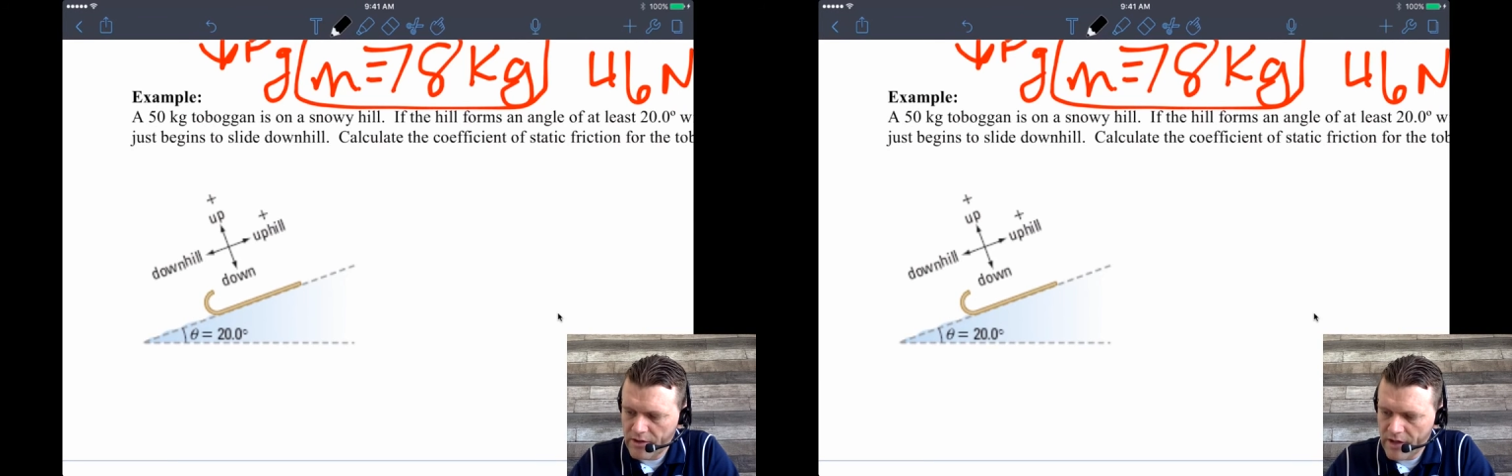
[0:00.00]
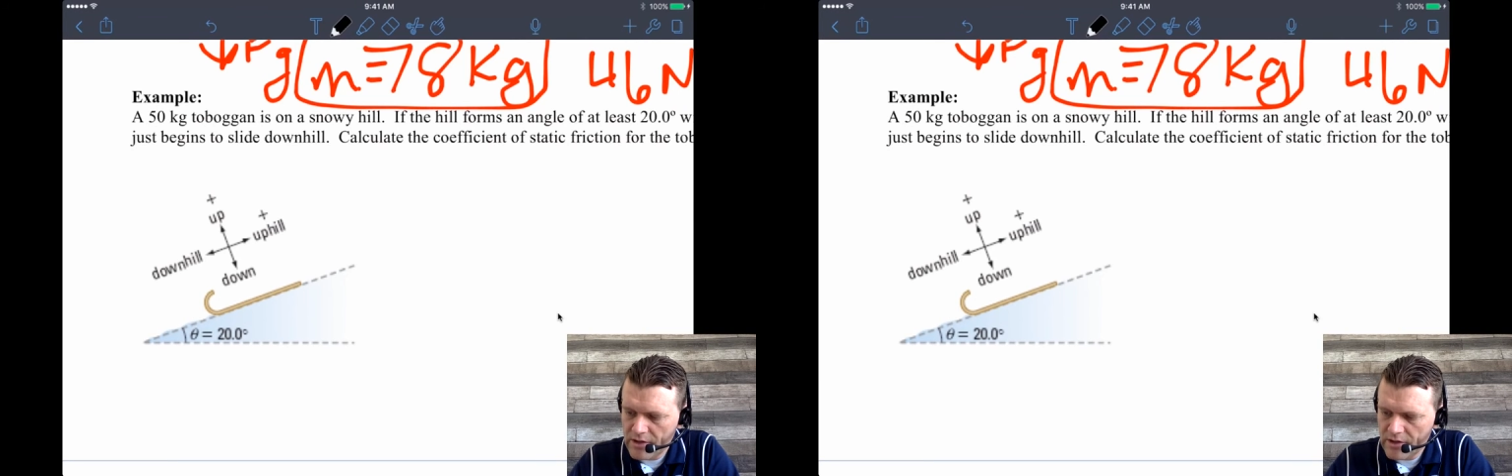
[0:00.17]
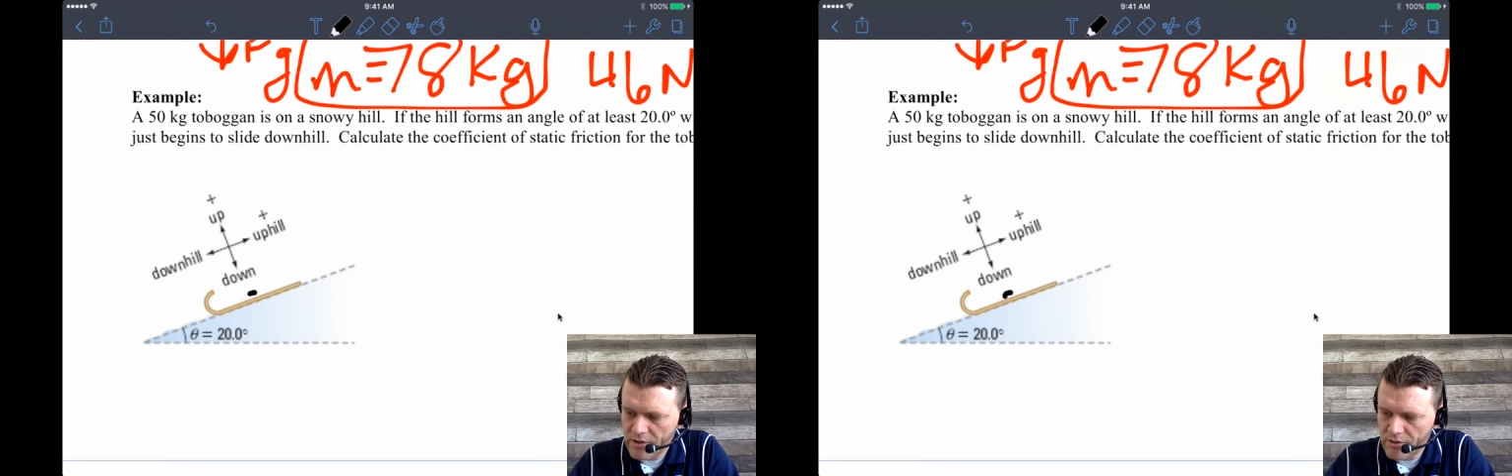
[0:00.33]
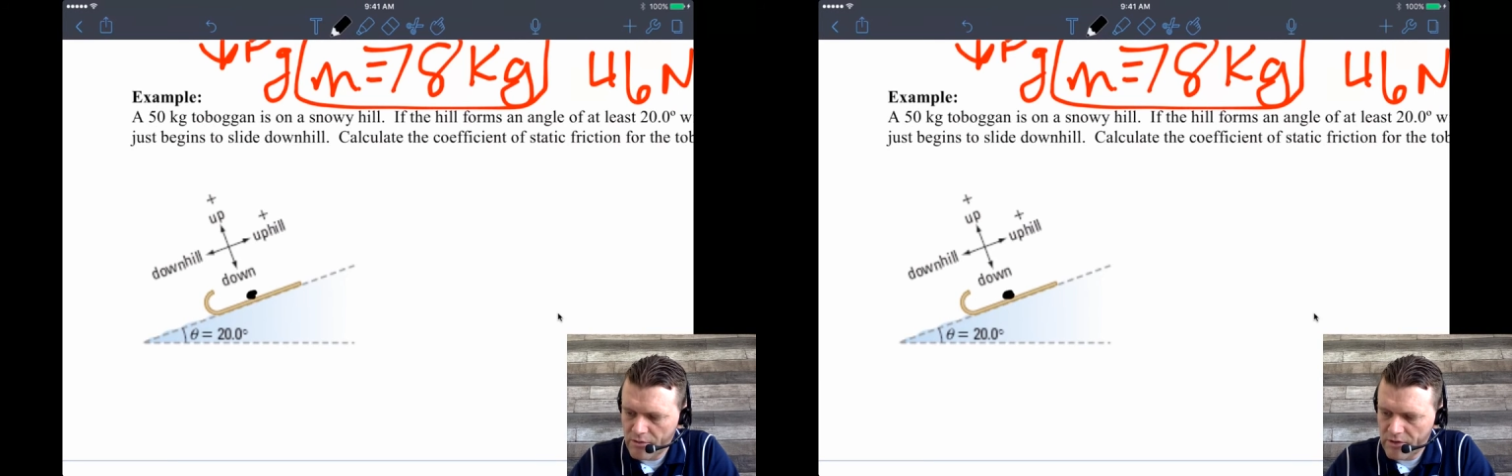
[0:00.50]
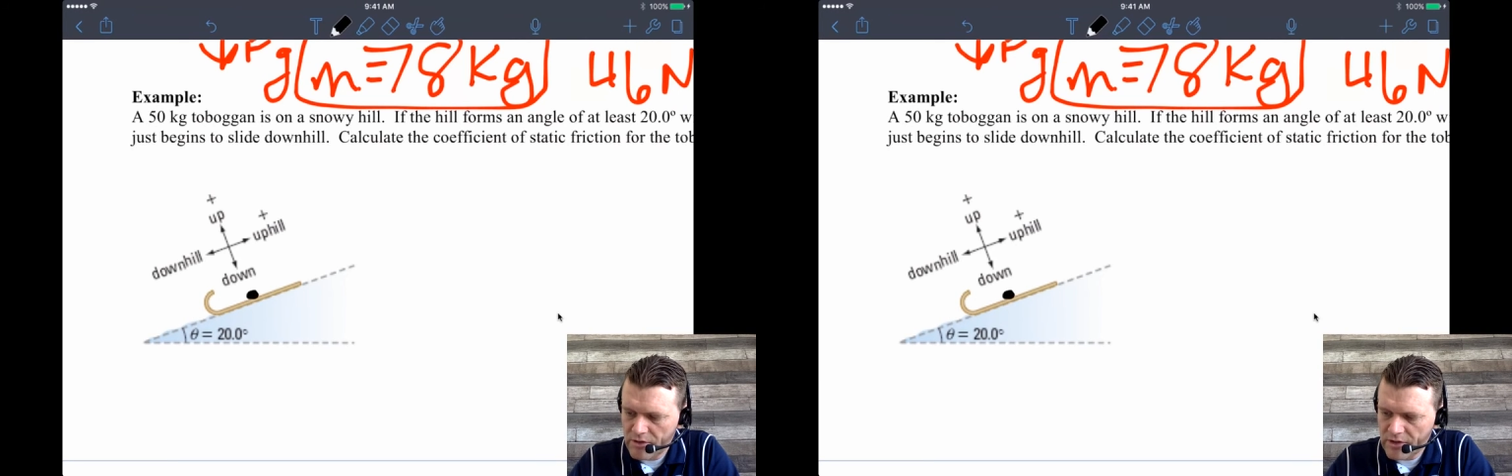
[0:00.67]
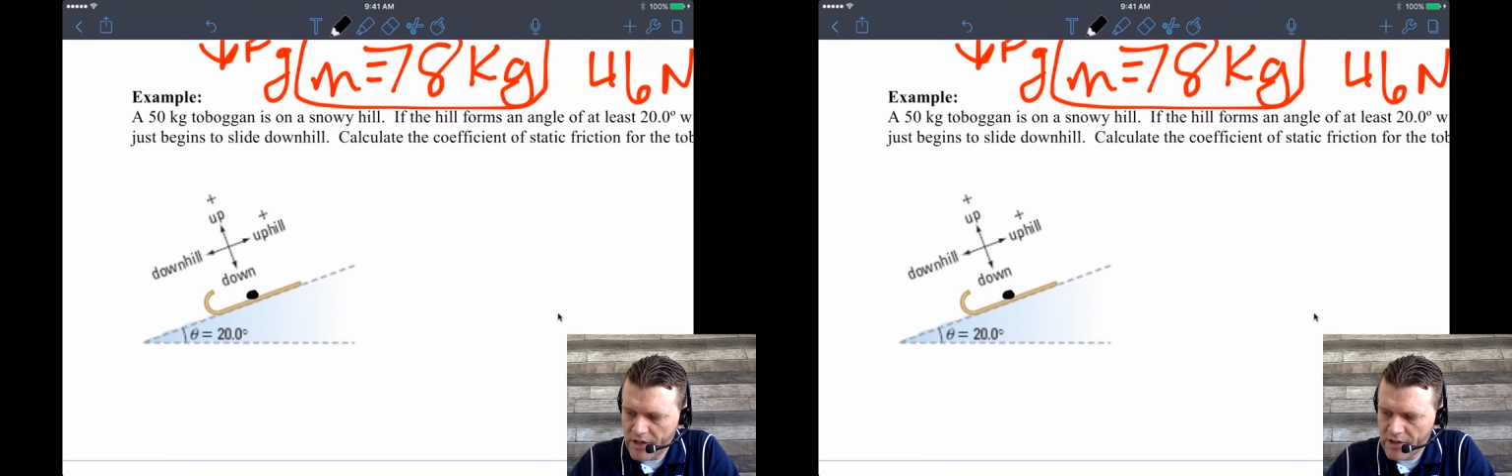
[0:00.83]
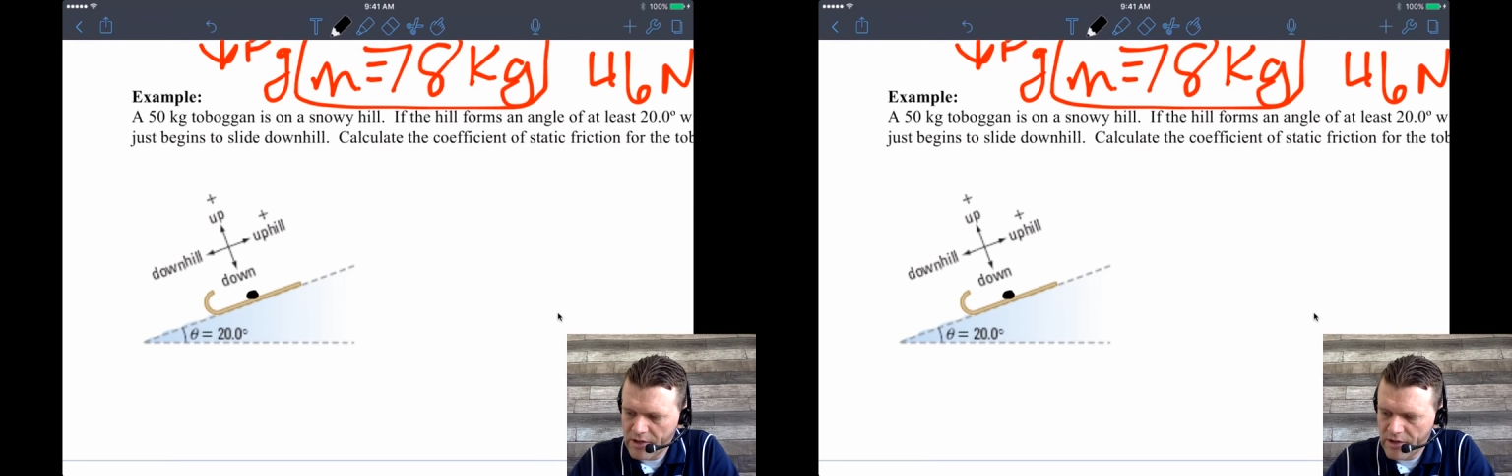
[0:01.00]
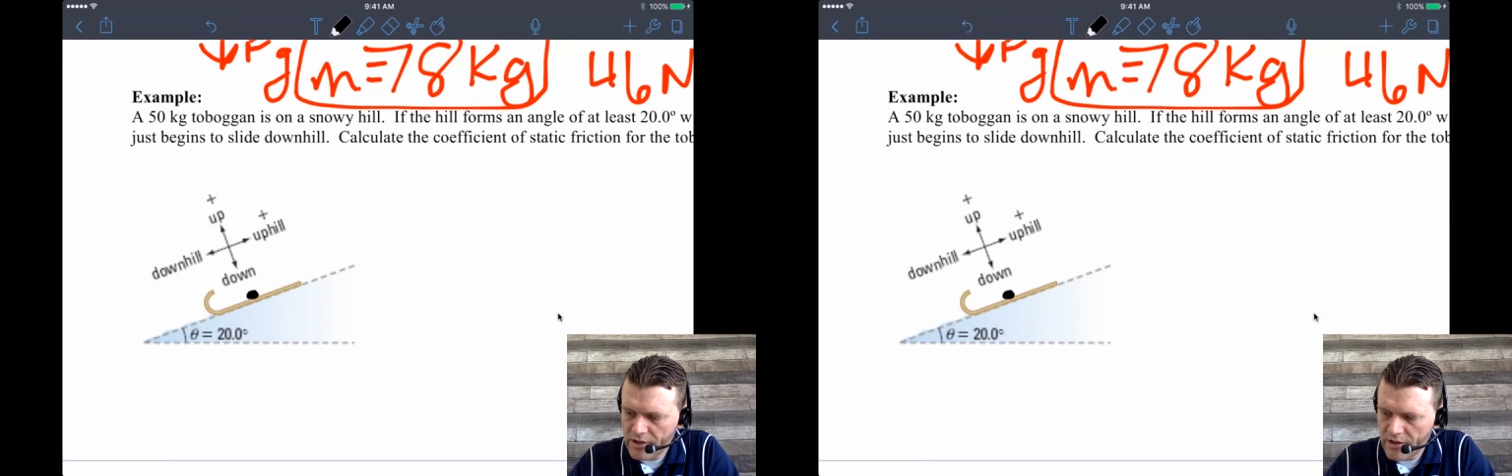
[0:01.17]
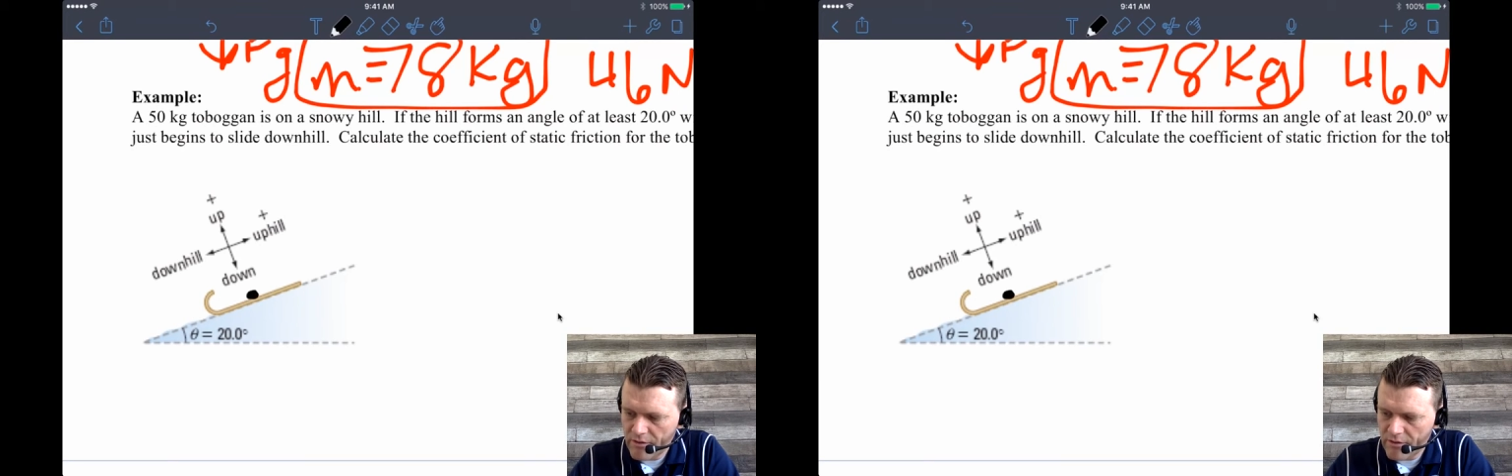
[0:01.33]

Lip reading: as you sketch the